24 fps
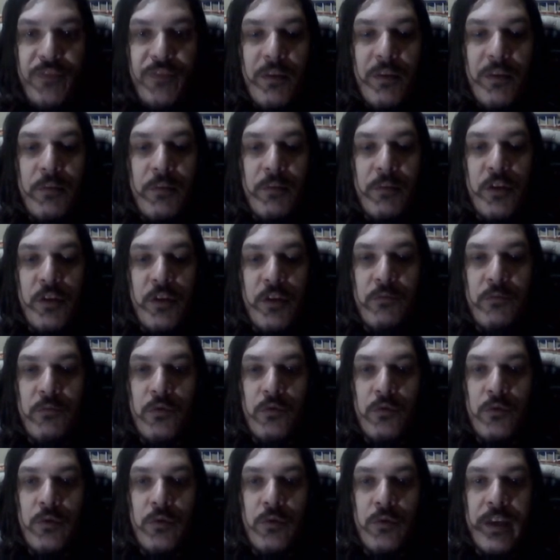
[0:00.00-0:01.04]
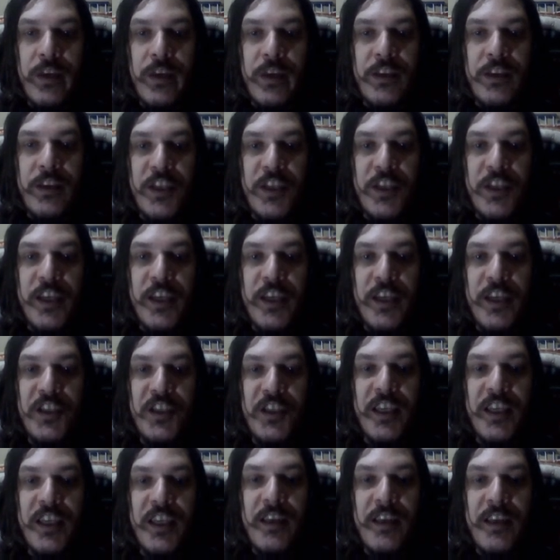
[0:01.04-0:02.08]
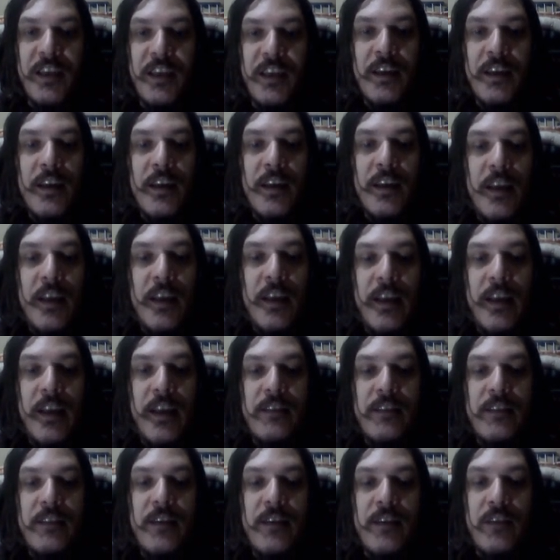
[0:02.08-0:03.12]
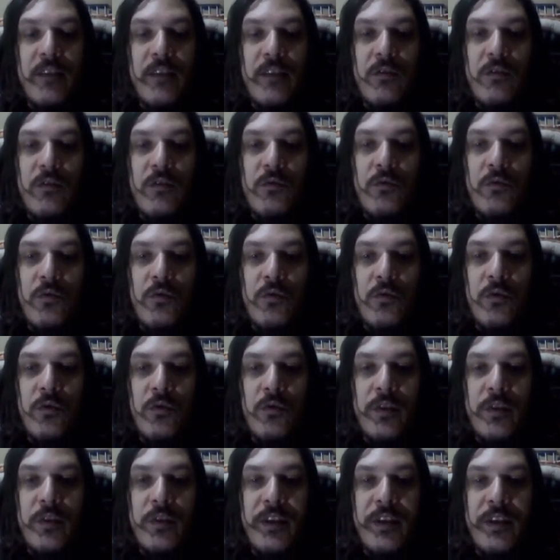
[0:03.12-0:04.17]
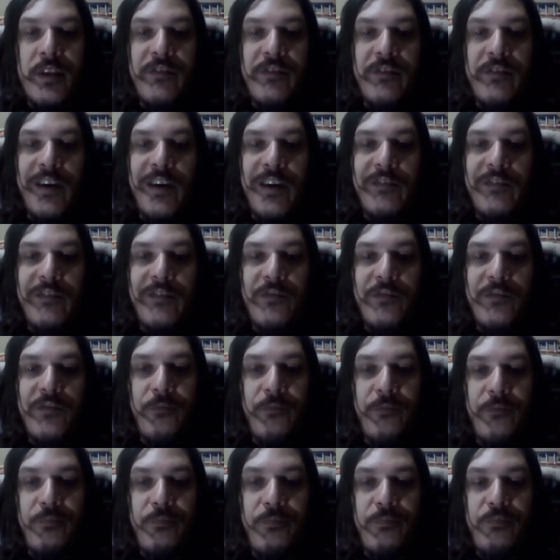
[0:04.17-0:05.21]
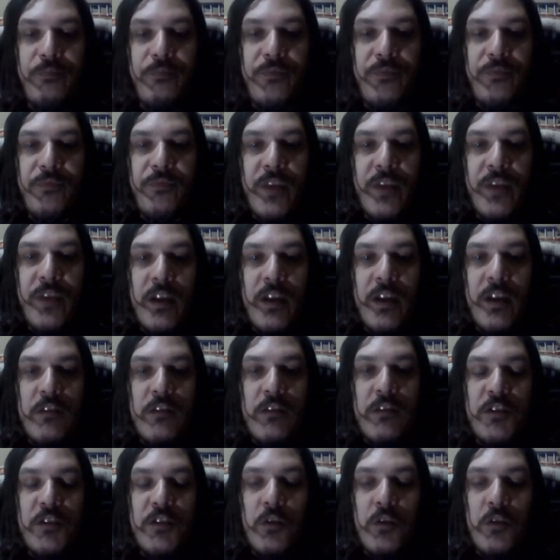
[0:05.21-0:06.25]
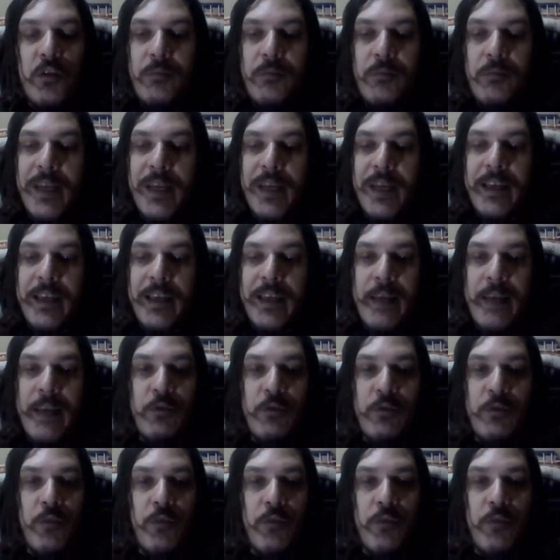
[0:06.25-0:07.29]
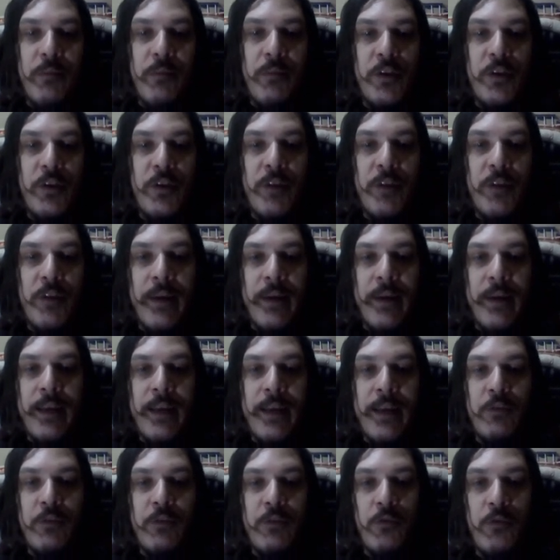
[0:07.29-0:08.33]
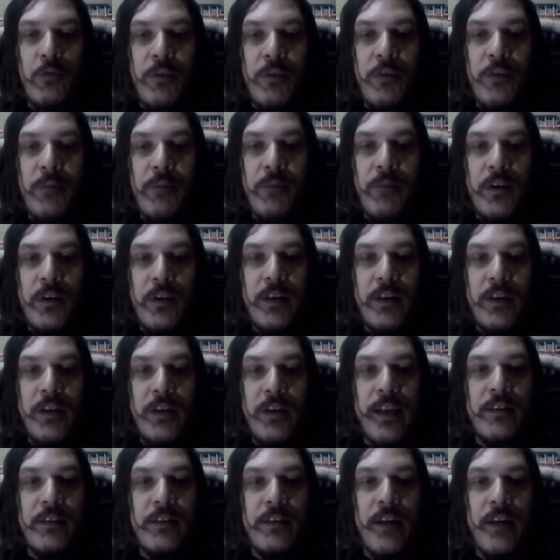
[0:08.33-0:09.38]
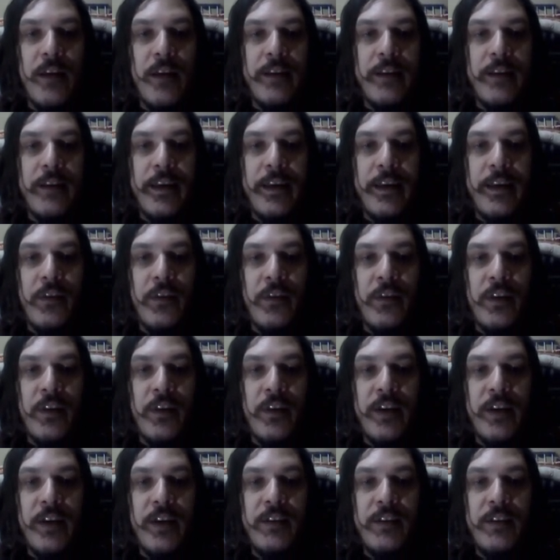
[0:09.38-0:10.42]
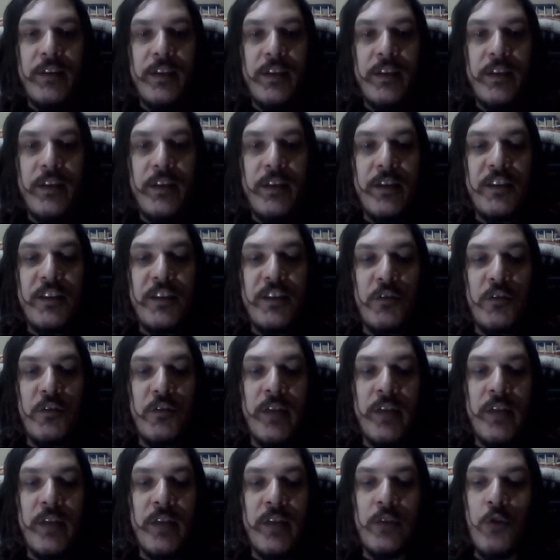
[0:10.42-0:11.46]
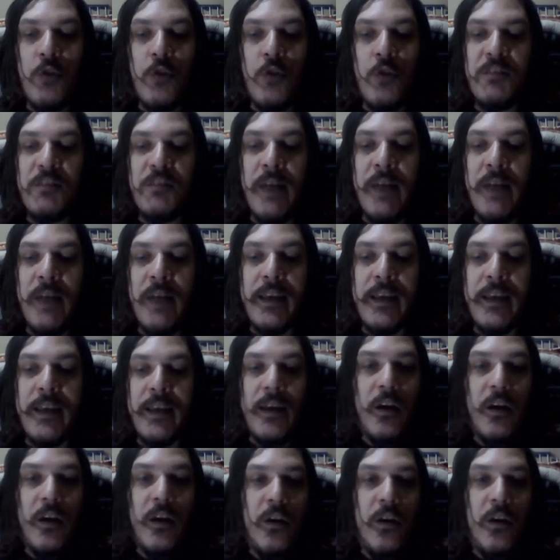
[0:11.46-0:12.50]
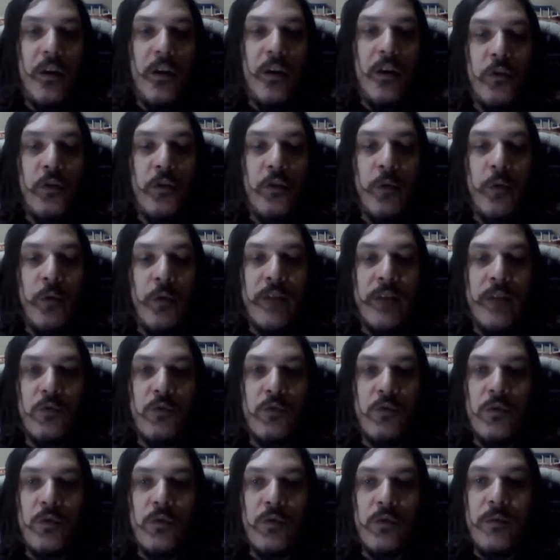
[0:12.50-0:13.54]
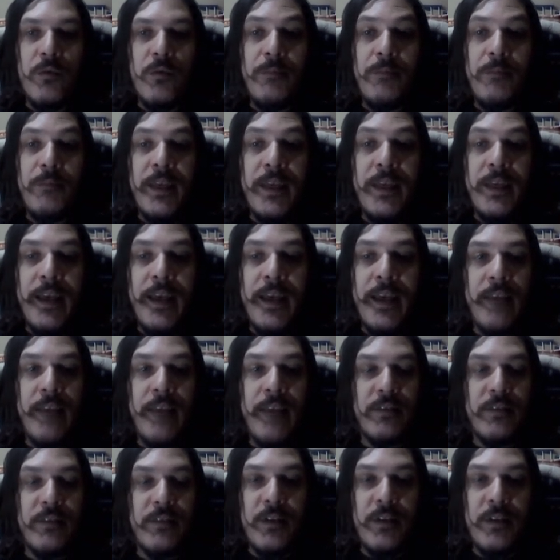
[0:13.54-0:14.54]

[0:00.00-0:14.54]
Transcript: bishop to e6 and knight to d5 so black capture with the bishop I capture with the pawn and attacking the knight here so knight goes back all the way to b8